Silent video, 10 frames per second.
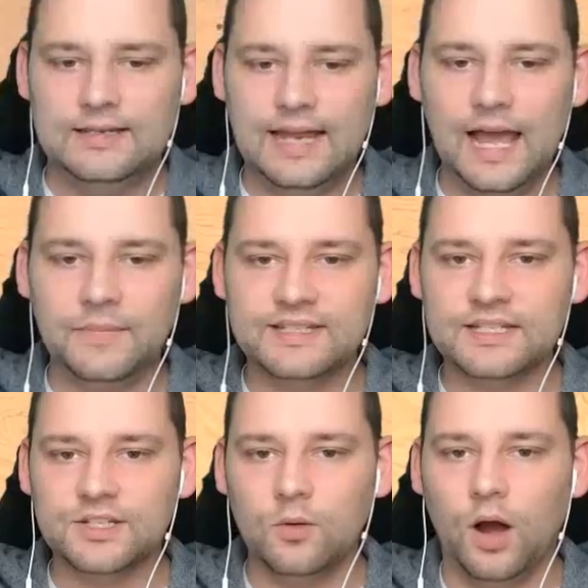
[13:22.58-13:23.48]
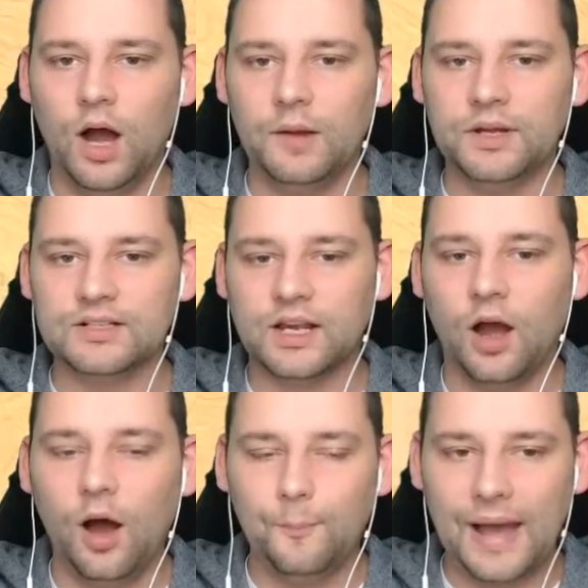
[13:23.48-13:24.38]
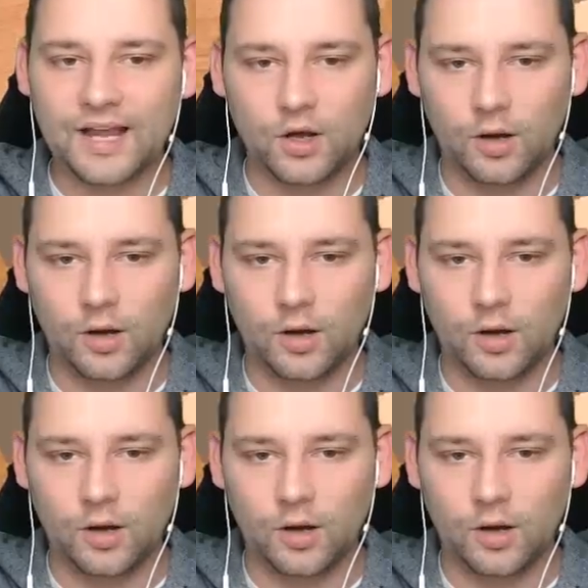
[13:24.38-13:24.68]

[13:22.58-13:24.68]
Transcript: Damn, this is so hard because I can't back